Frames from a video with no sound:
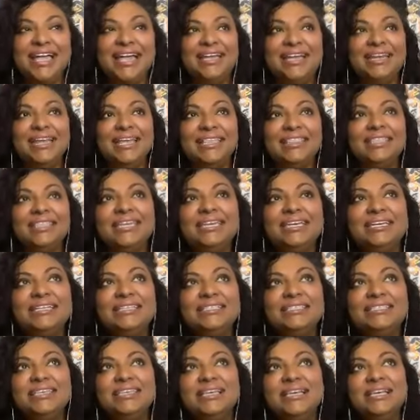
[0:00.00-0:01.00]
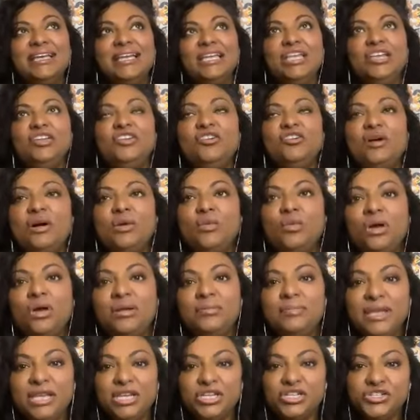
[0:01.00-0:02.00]
And I think it's, you know, I
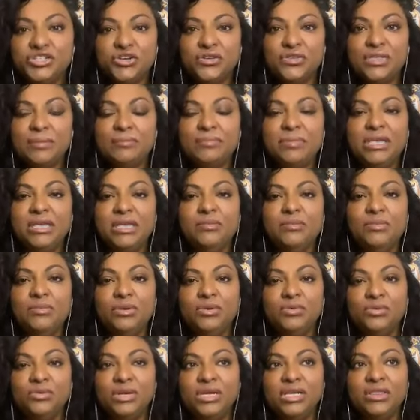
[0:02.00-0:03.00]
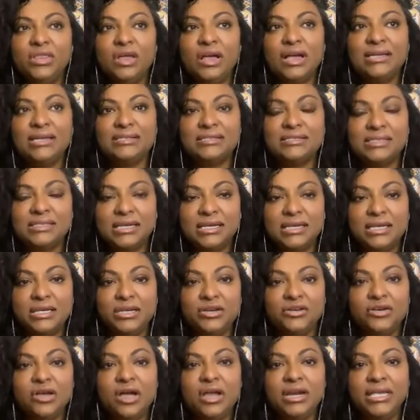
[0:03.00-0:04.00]
want to make sure that people realize that
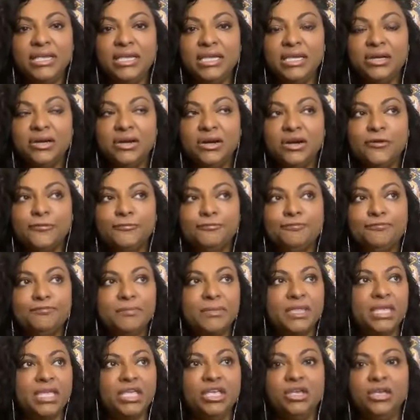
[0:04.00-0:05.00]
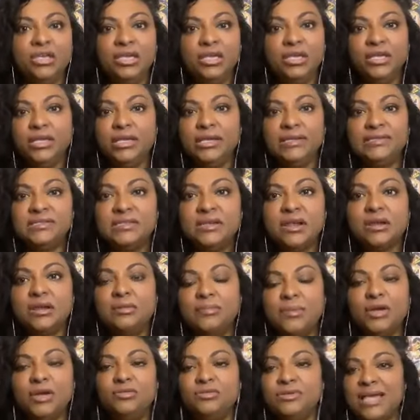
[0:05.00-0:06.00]
you're not here it's not
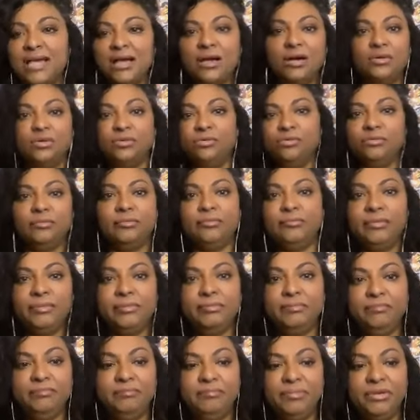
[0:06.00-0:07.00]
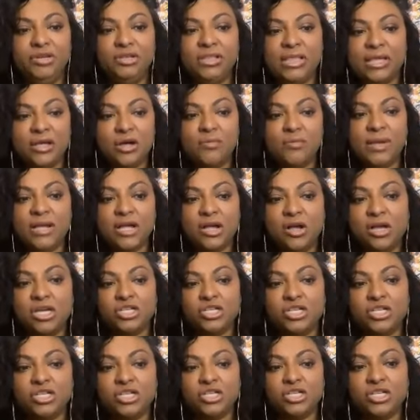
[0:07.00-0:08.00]
about now you're like oh my
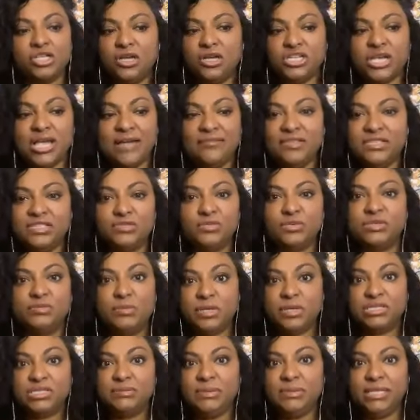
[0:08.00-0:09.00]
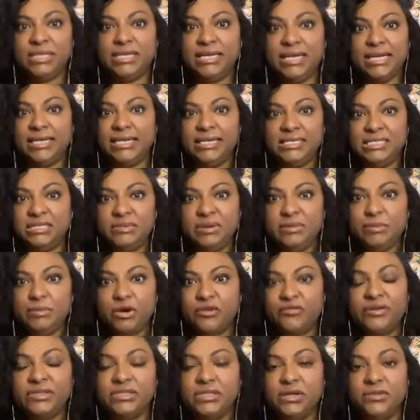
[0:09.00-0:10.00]
gosh oh my gosh i have this responsibility i need to be
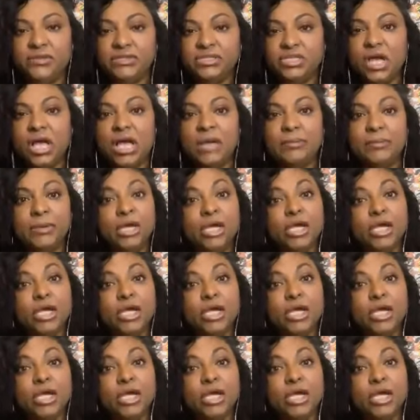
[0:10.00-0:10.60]
perfect all the time